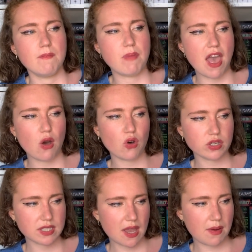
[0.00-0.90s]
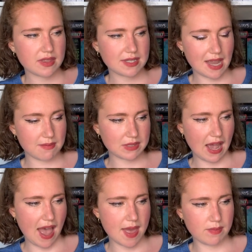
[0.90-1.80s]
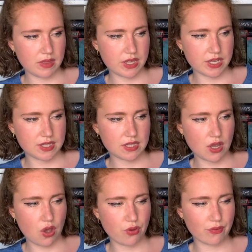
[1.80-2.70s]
but also at the same time there's a